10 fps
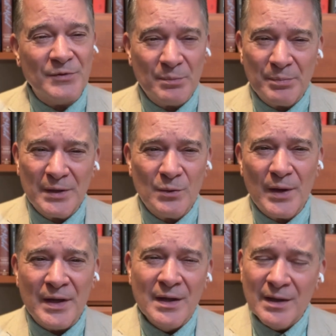And by the
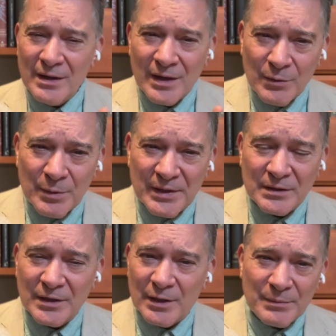way, I want to be
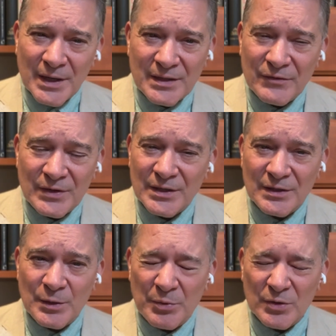clear, I'm not even hitting
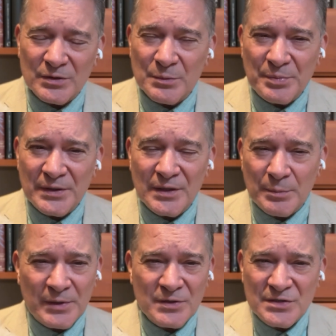the Portland PD
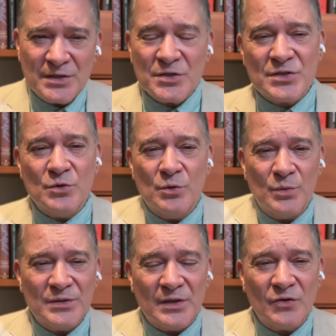because they're just doing
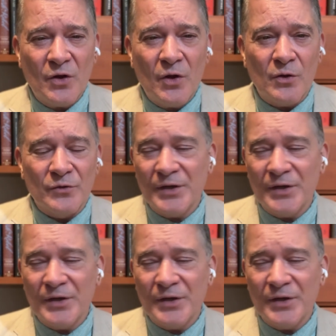what they're told.